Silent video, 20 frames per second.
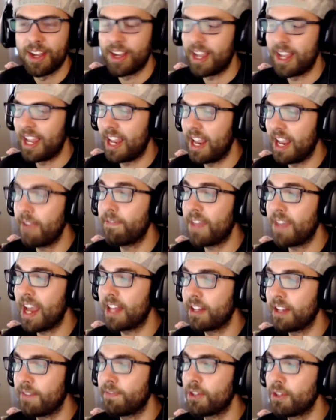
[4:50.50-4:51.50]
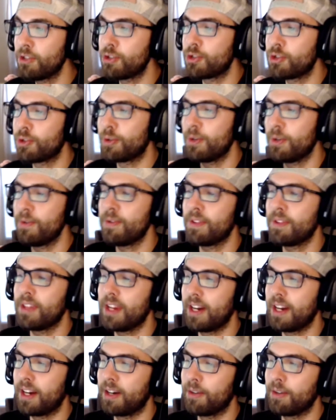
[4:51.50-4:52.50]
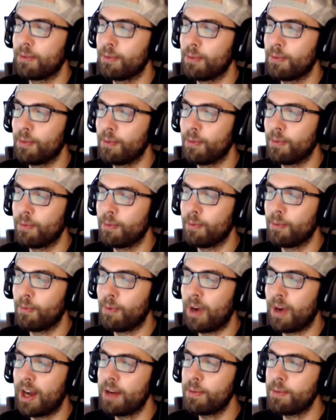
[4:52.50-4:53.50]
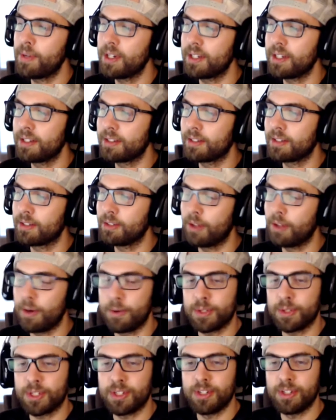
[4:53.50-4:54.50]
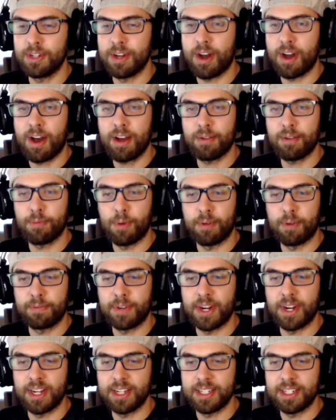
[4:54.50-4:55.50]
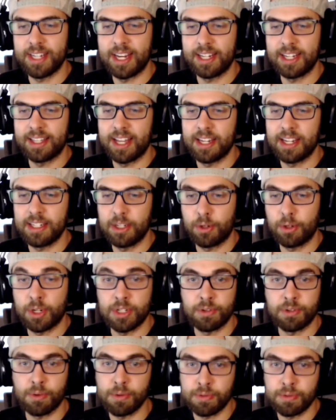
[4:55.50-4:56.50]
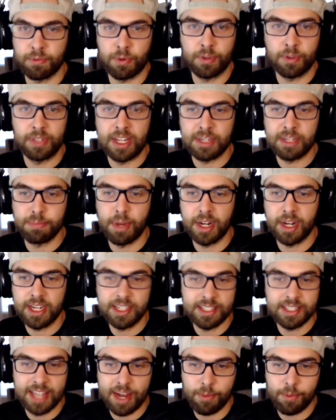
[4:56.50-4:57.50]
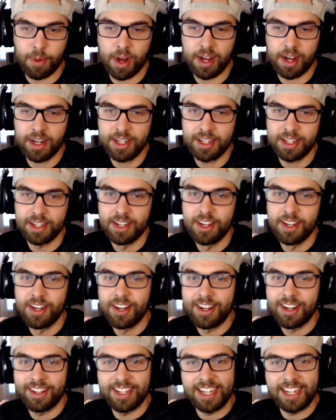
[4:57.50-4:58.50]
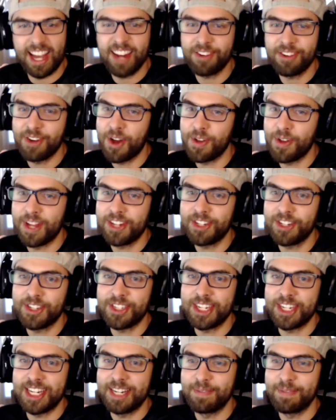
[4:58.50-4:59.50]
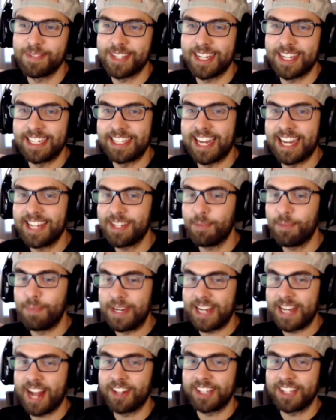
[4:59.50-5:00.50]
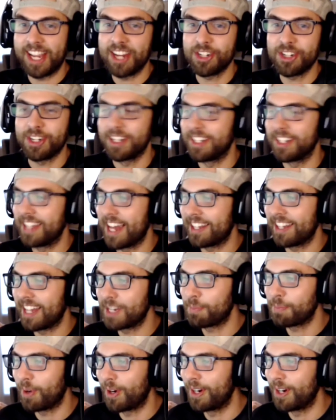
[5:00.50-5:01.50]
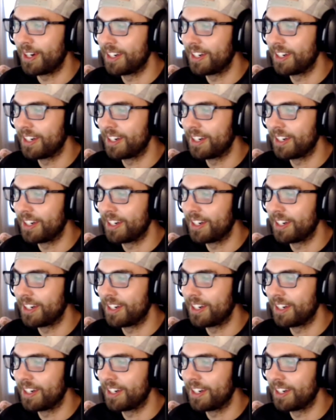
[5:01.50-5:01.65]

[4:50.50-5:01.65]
if there's truth there, why would Close not want Freddie to take that deal? Because it was for less money. Is that why? I don't know. That just seems like that's a big allegation. That last part.